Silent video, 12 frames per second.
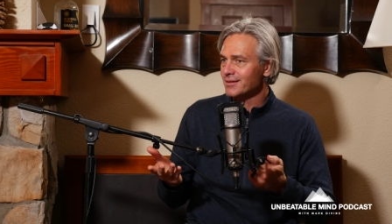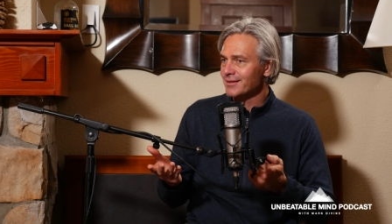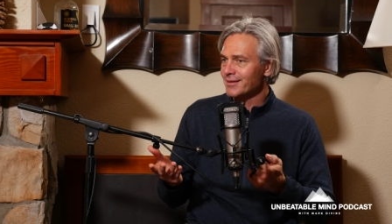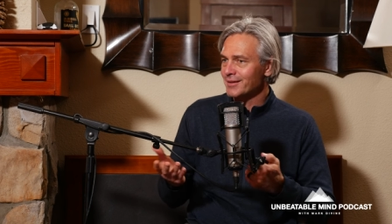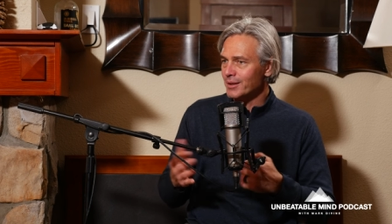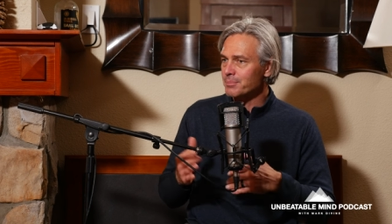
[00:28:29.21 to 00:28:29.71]

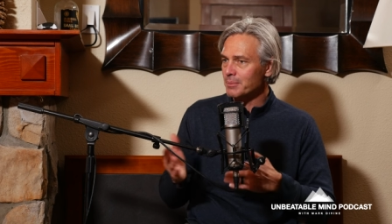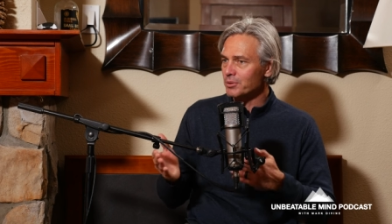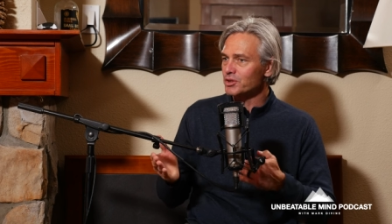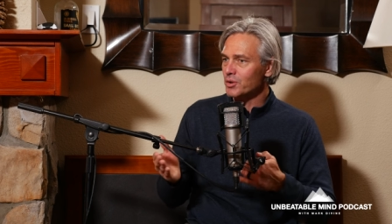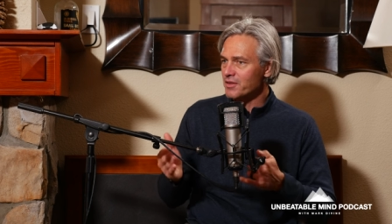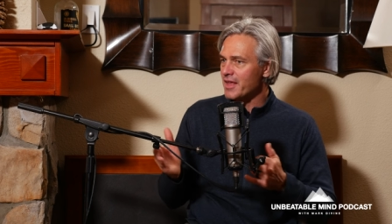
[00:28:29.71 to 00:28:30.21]
Yeah, you know,
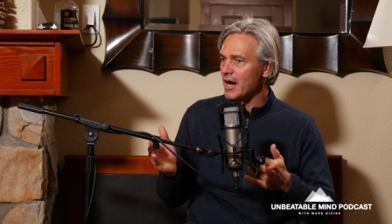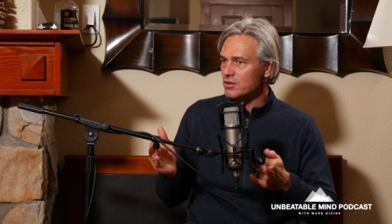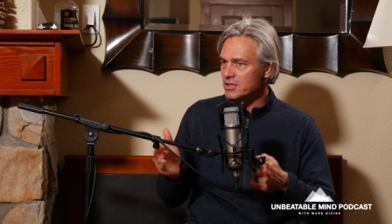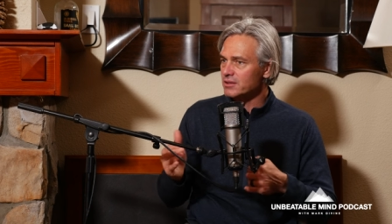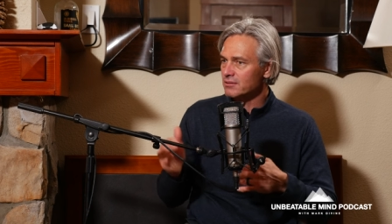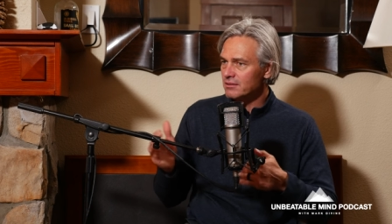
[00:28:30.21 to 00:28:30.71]
people do a
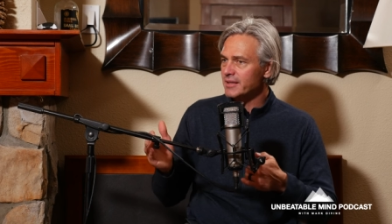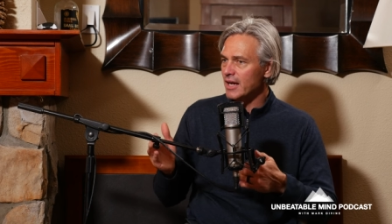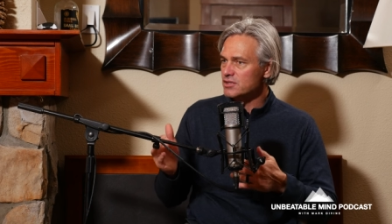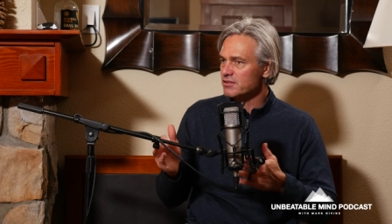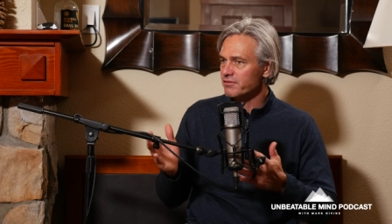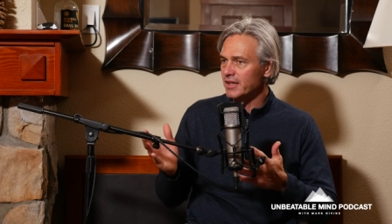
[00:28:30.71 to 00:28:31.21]
thousand
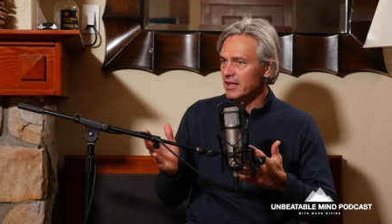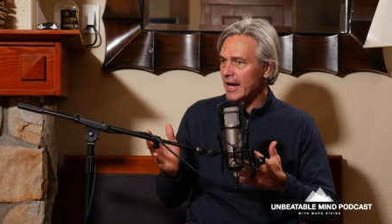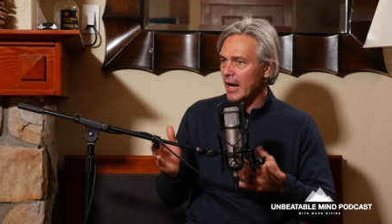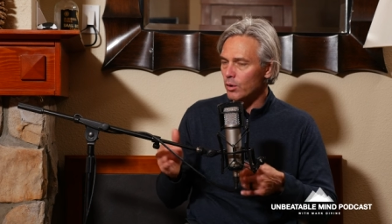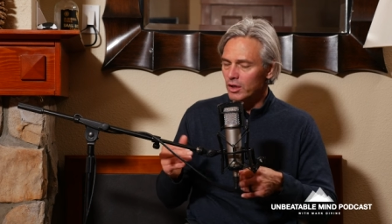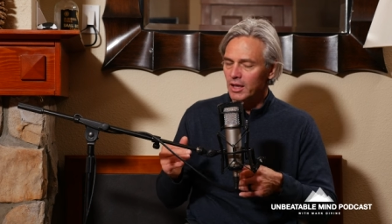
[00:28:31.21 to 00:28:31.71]
thousand yeah. feet an
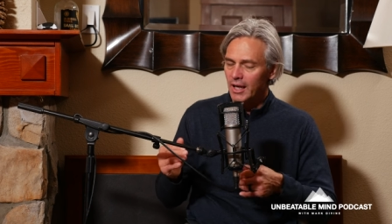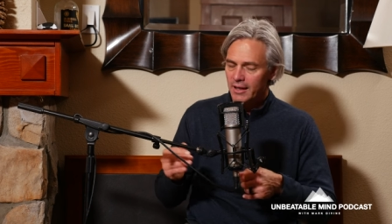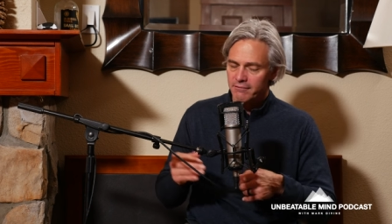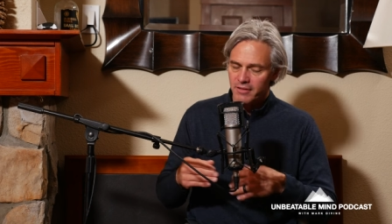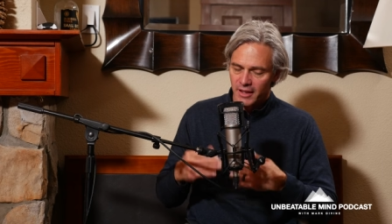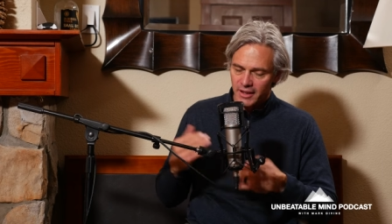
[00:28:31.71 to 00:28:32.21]
hour
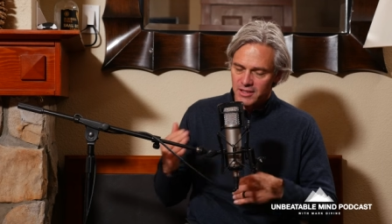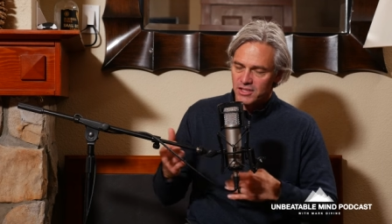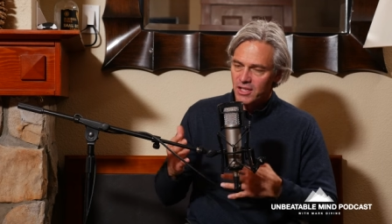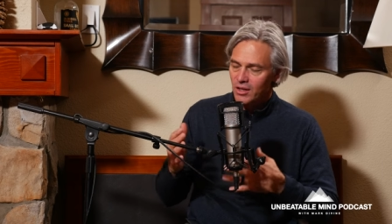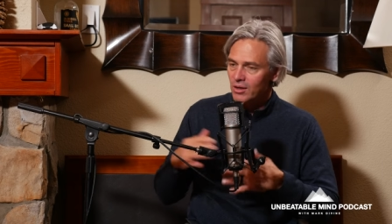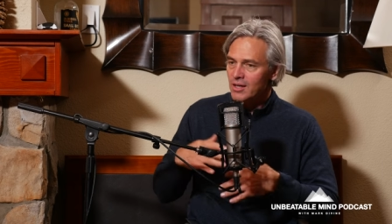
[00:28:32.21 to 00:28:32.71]
kind of thing, and
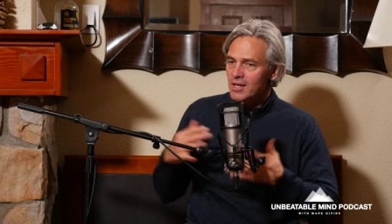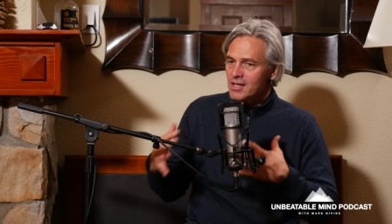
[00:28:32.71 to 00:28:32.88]
so